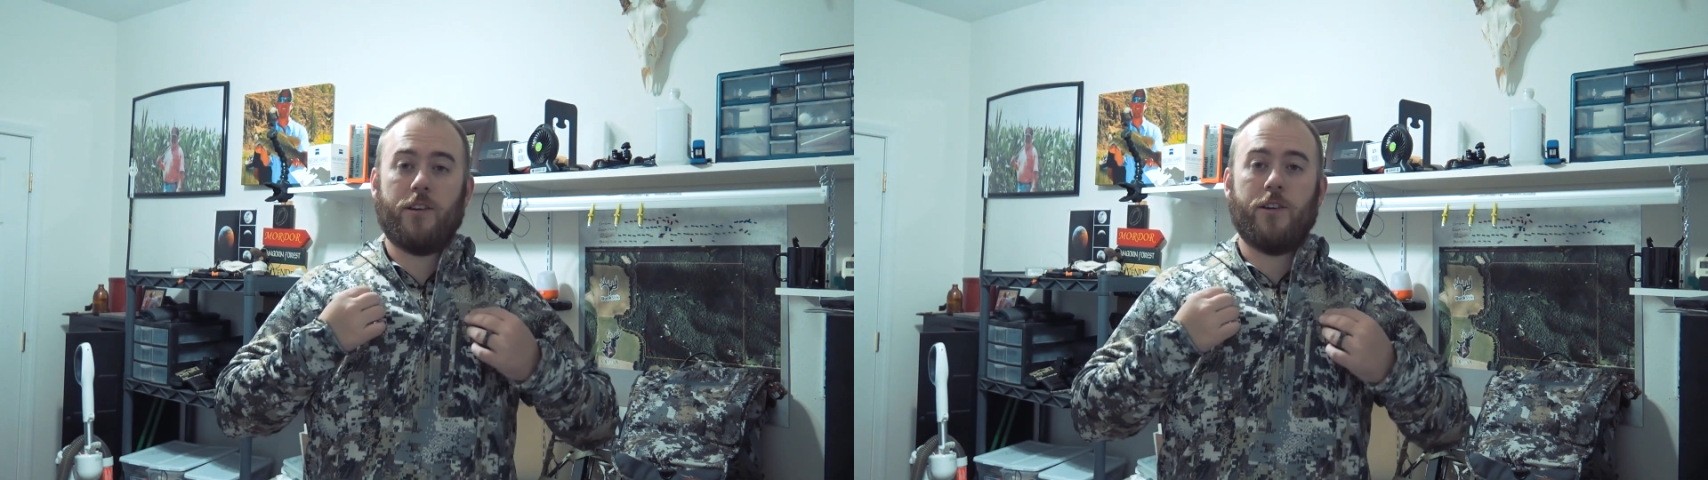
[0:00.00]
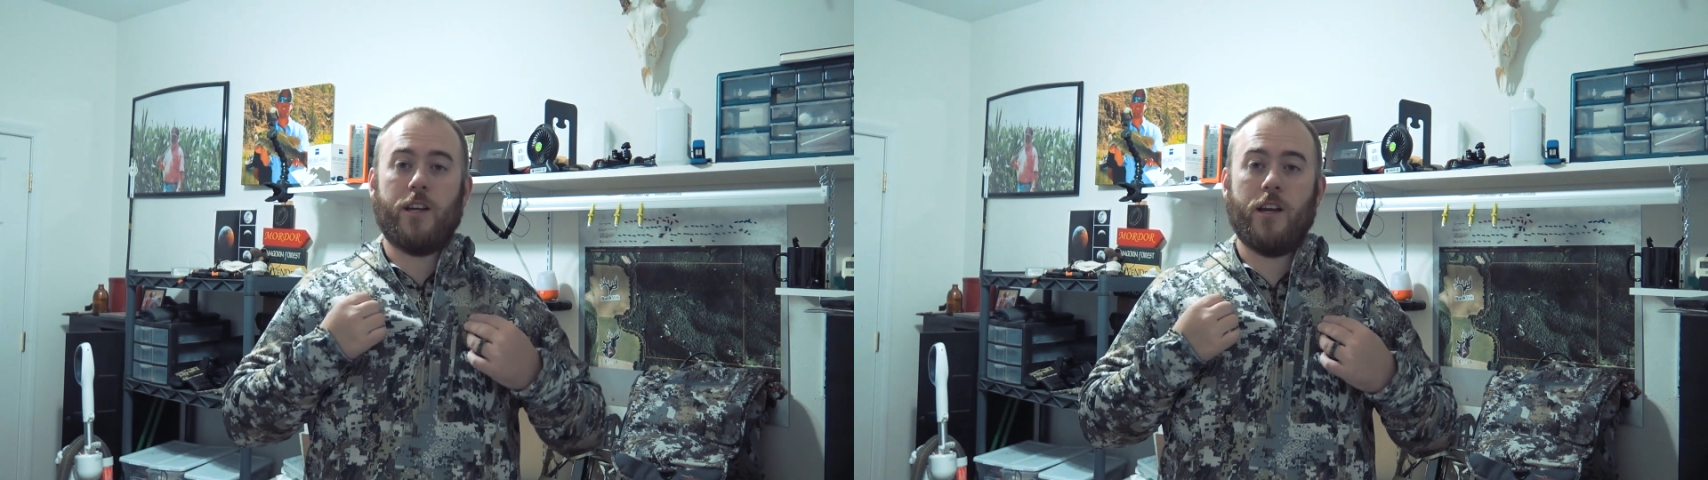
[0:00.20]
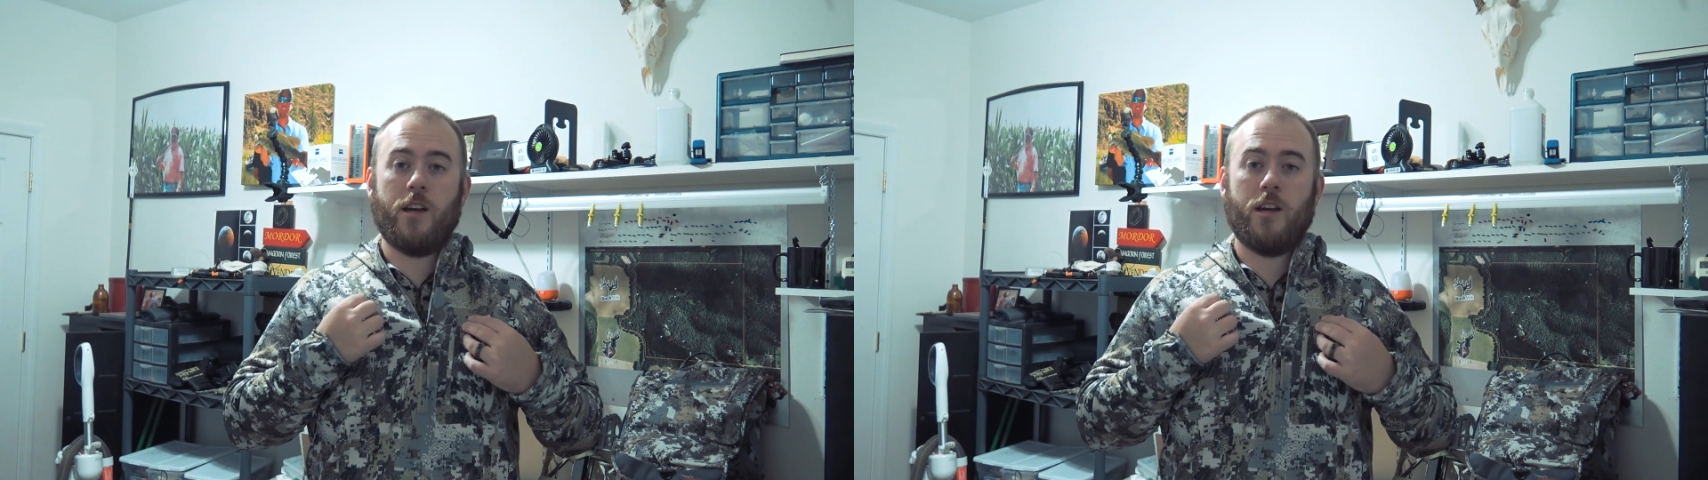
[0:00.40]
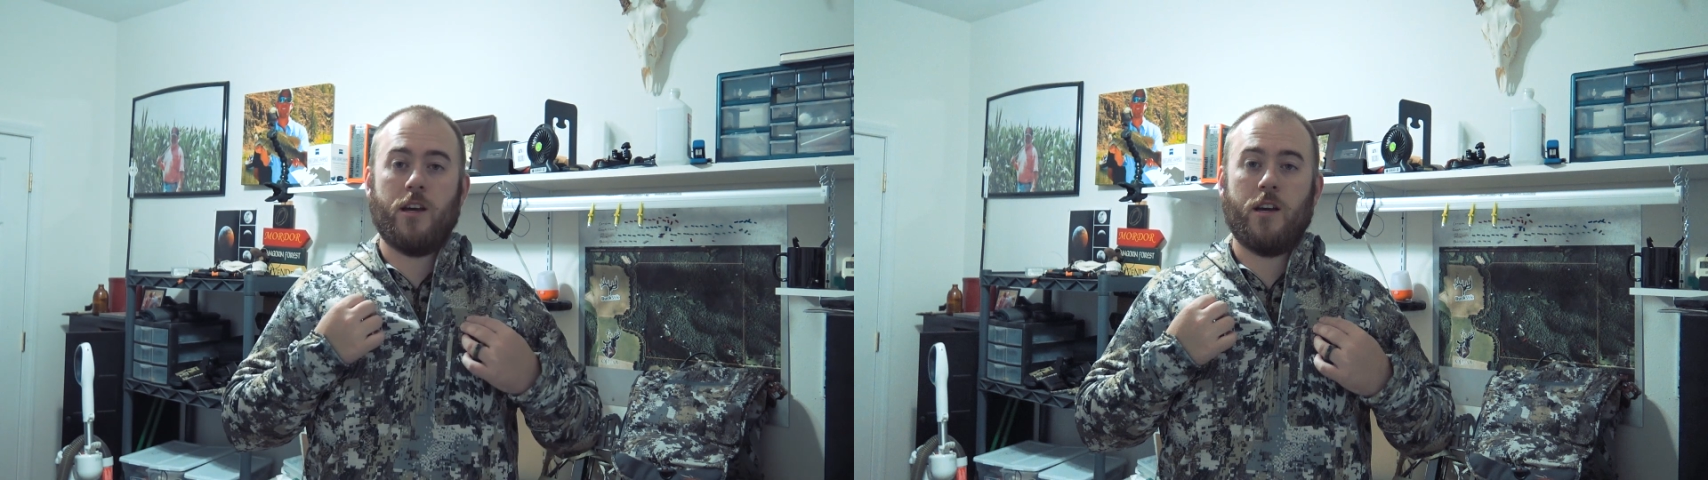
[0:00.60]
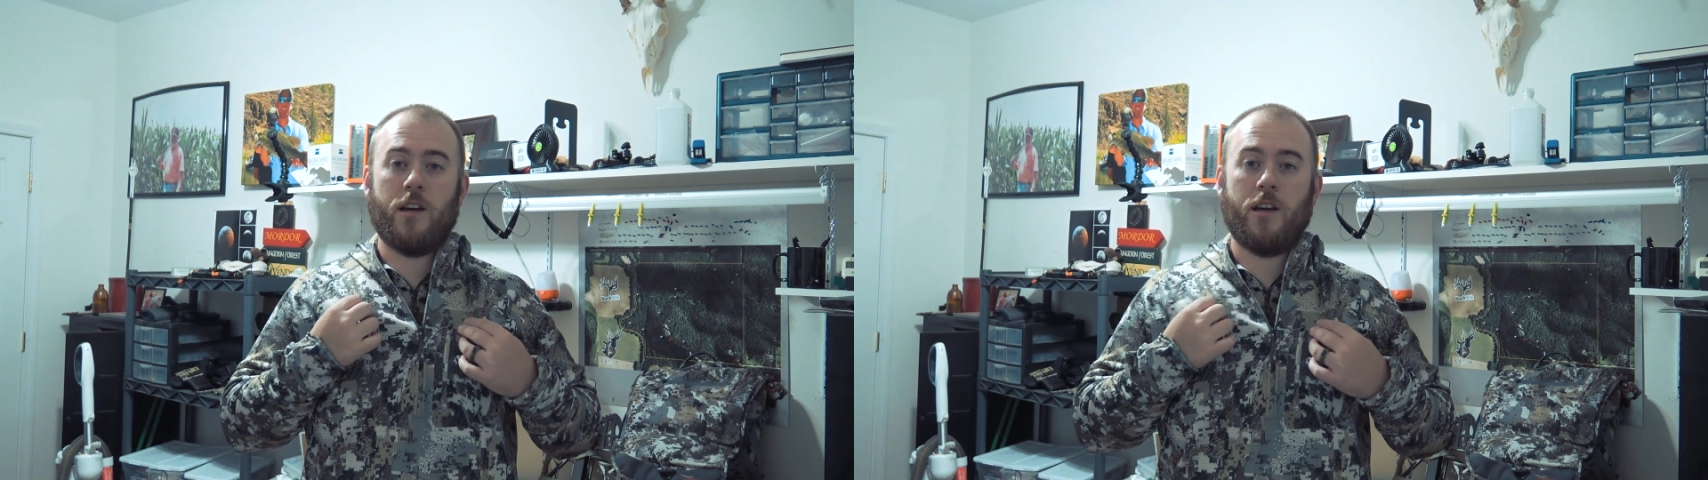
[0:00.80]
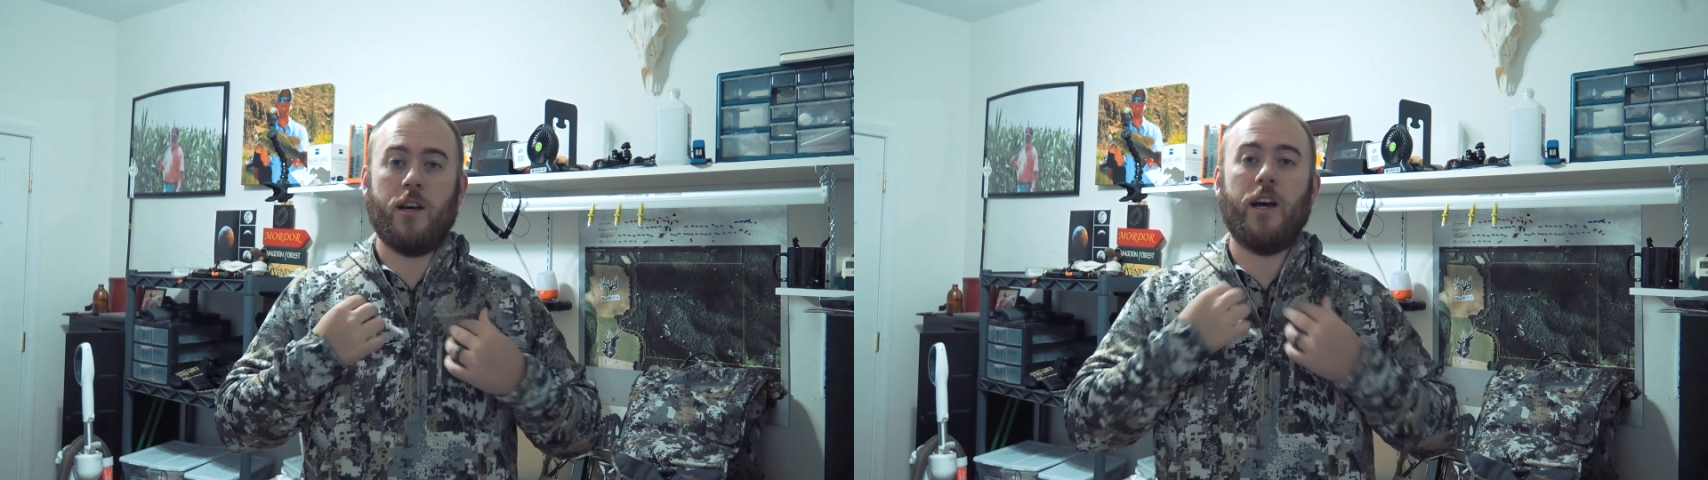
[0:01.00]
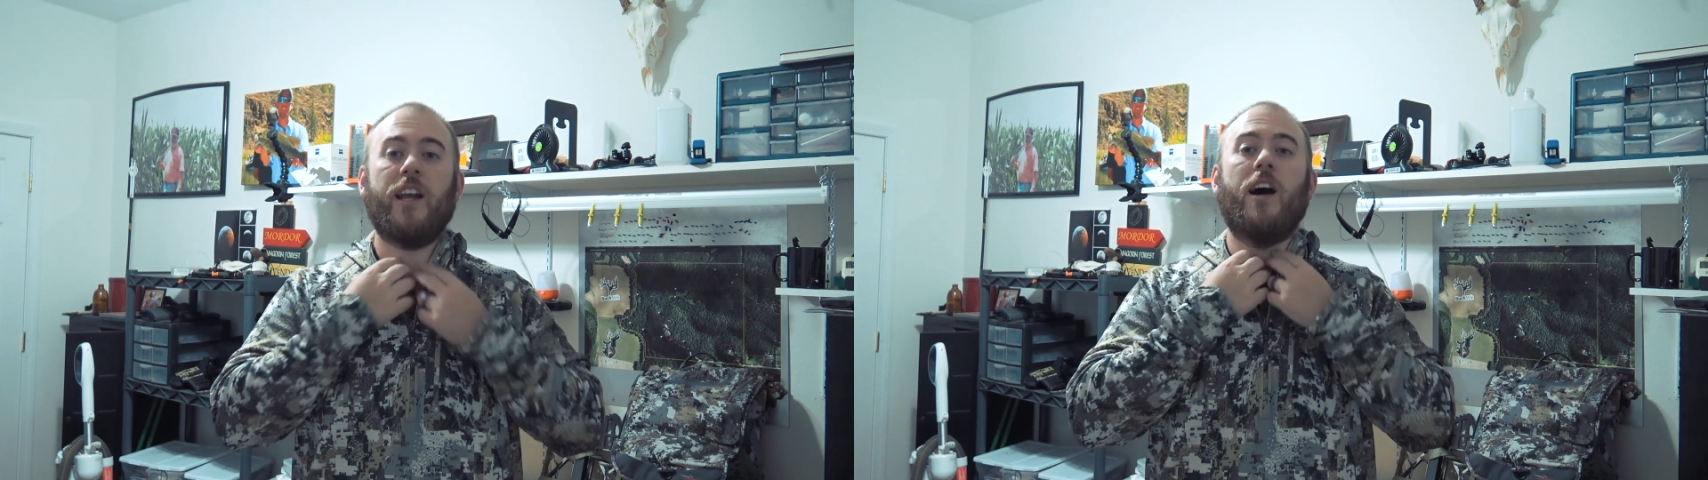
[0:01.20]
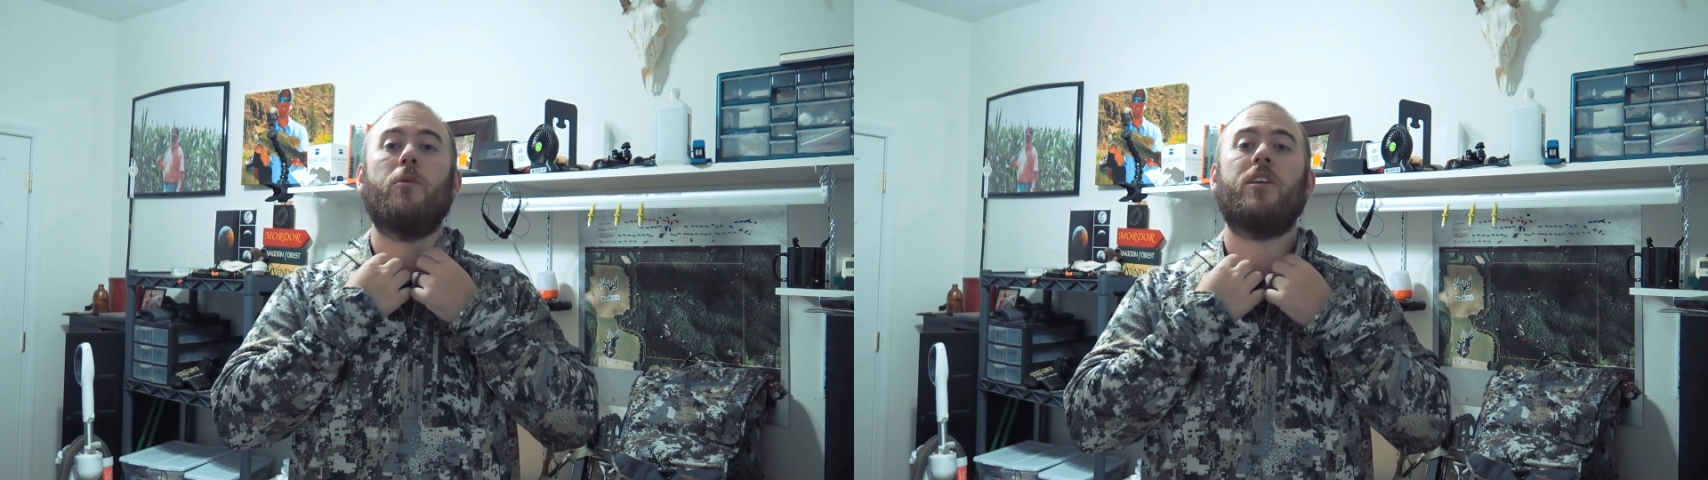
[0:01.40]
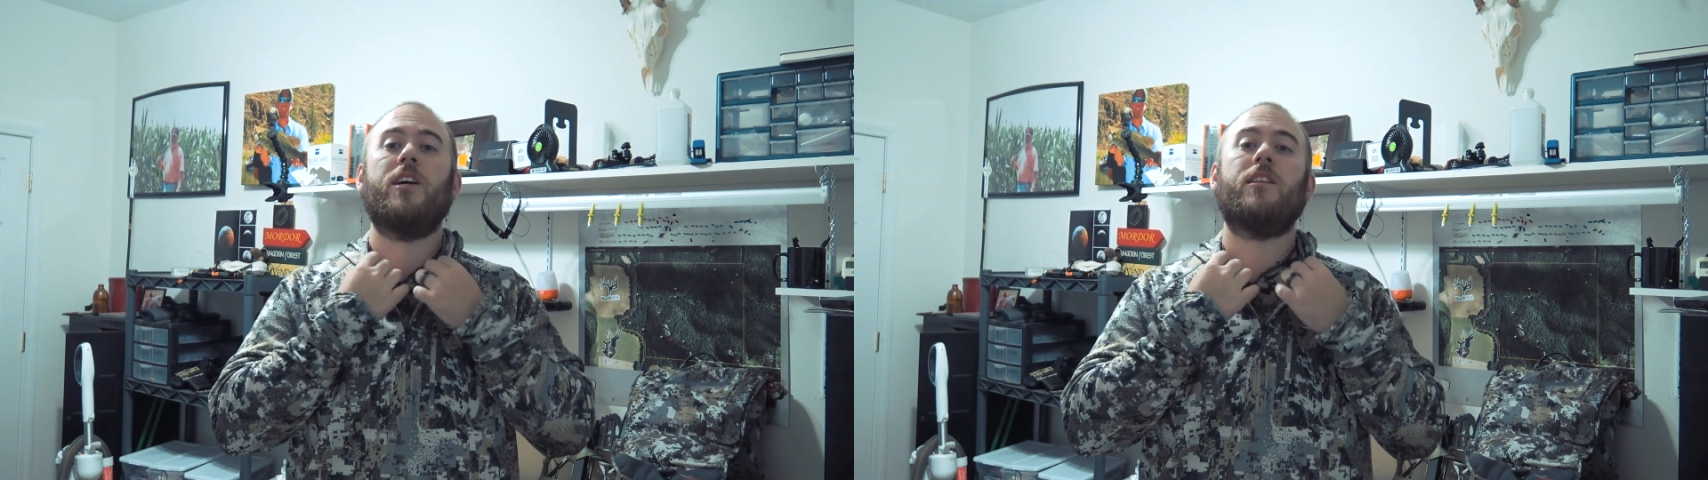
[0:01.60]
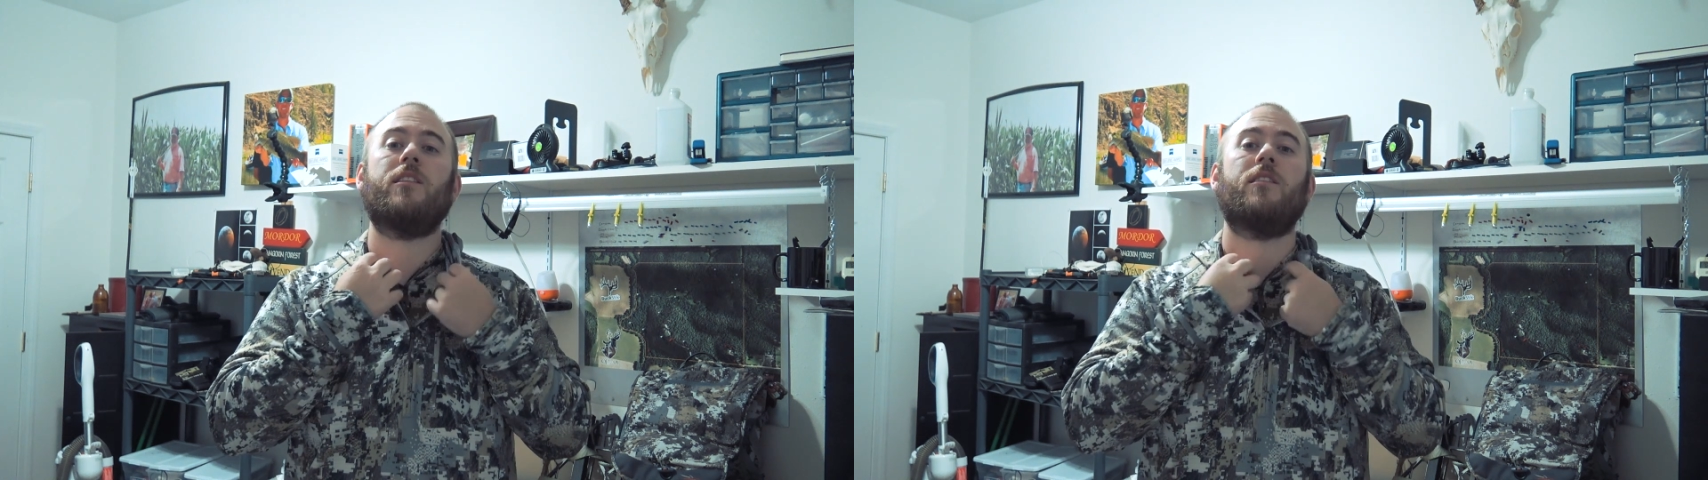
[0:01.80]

Hoodie and I would get